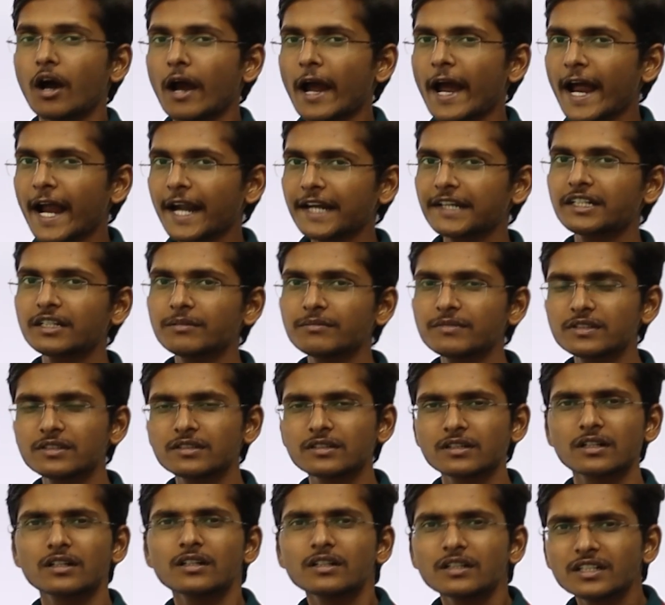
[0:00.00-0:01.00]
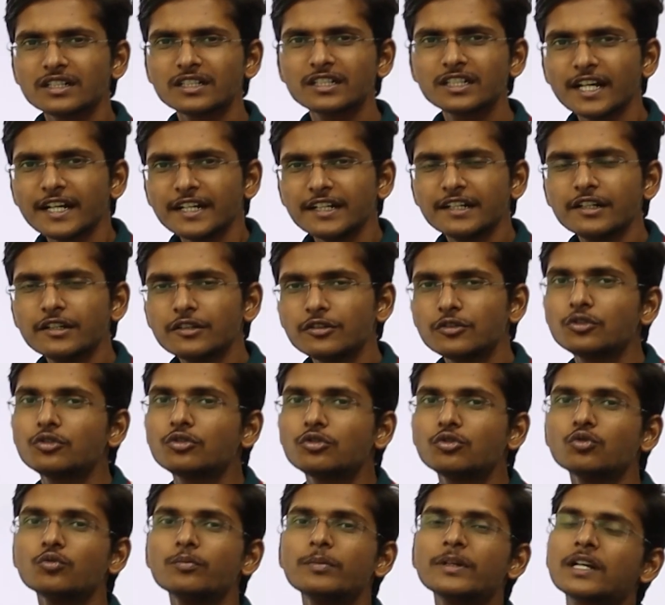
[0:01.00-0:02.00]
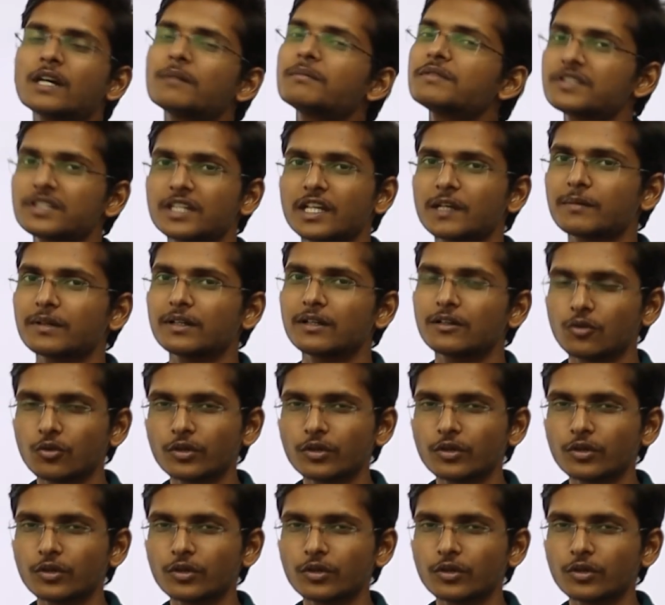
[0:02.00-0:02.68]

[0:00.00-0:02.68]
atoms tend to become stable.